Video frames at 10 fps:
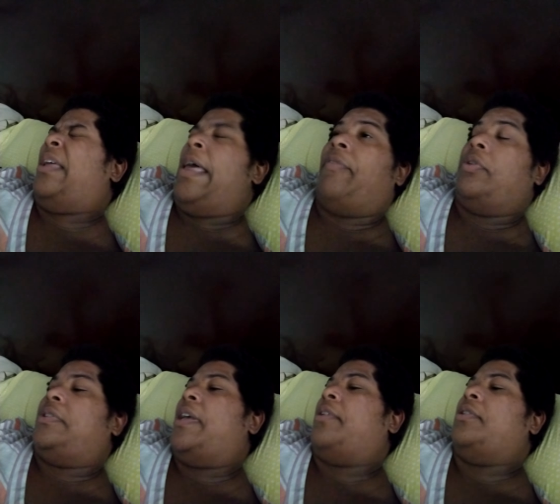after
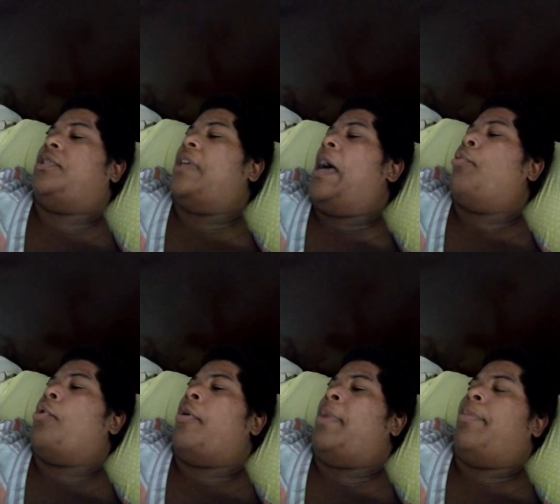taking a shower,
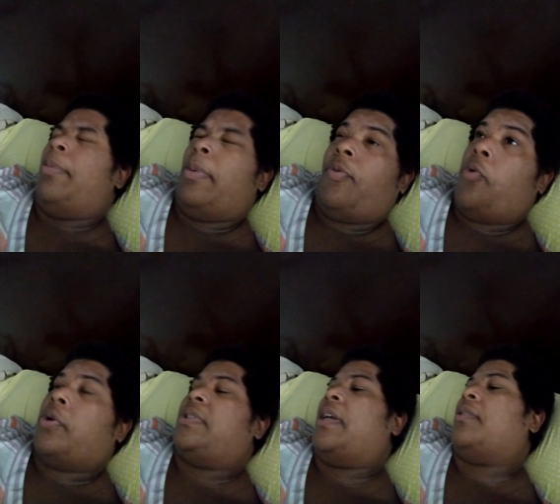or maybe
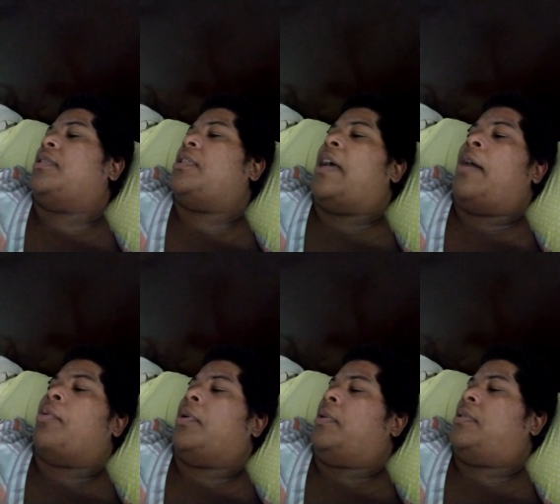before taking a
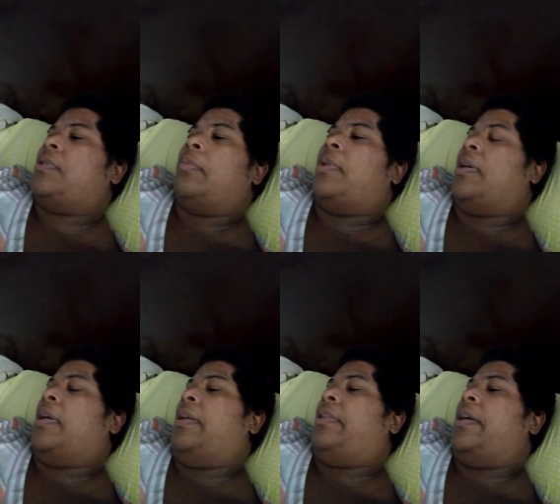shower, or something
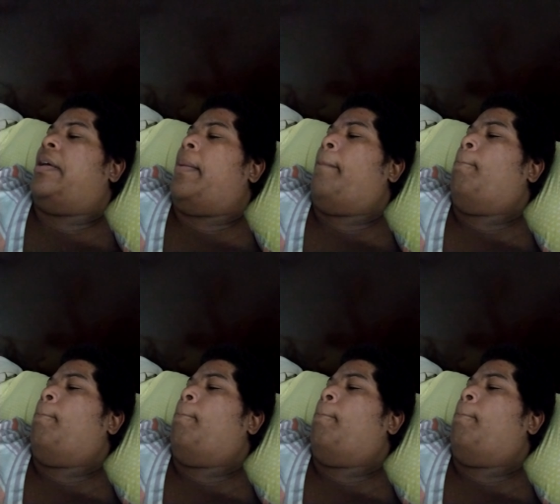like that.